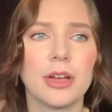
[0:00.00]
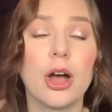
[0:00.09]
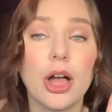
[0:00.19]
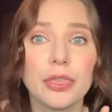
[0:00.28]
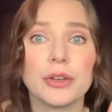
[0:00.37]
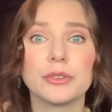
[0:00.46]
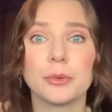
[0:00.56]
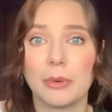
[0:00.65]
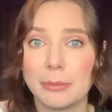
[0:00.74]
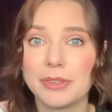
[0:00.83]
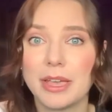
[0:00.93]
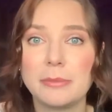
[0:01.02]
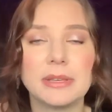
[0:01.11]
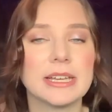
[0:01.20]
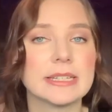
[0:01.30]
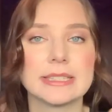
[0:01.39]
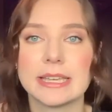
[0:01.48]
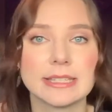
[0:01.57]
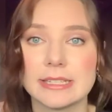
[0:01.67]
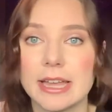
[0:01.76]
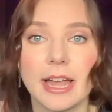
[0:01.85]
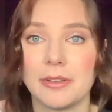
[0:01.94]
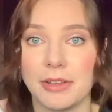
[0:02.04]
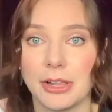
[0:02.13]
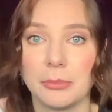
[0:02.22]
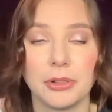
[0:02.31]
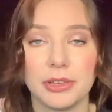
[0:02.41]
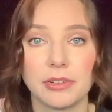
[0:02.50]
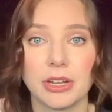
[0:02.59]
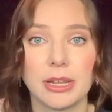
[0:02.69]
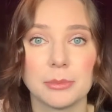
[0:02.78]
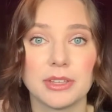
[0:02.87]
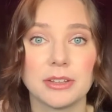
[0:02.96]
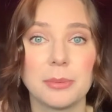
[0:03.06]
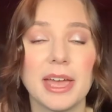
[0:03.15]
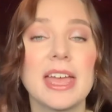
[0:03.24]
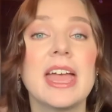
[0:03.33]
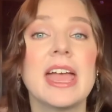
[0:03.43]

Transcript: author's website because like it's not available even on Amazon to buy